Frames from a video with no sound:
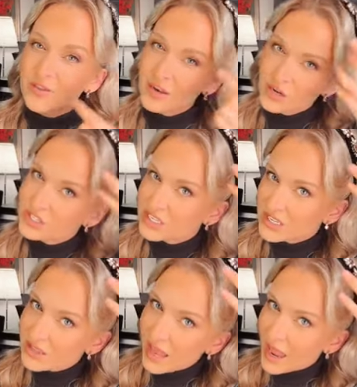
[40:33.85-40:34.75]
and then you
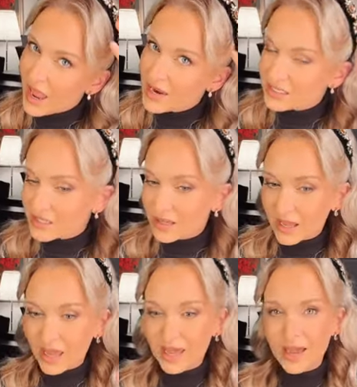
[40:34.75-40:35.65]
see in the hairs and
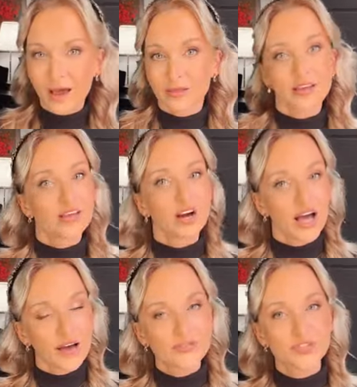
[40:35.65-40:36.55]
the hair, and they
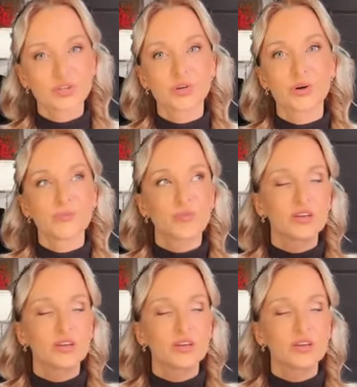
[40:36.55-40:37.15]
have to